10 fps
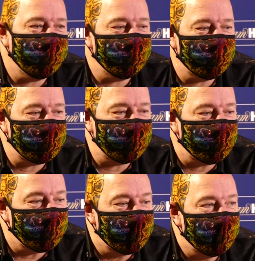no, but
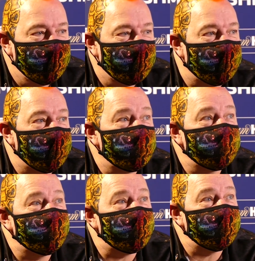you know, I'm
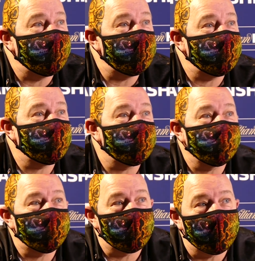defending this
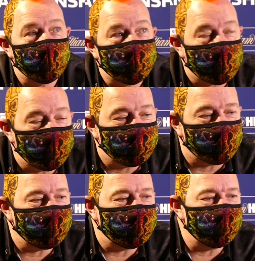from two years ago,
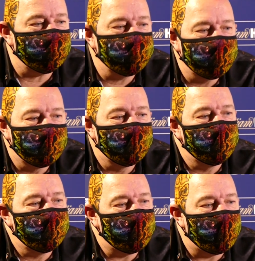so you know,
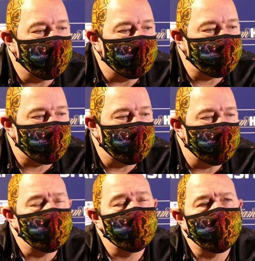I've got to try and
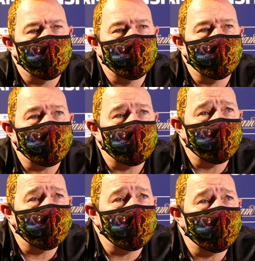do a job,
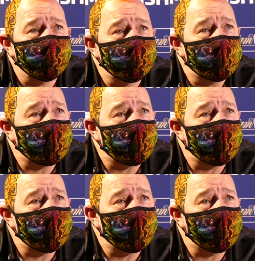and then obviously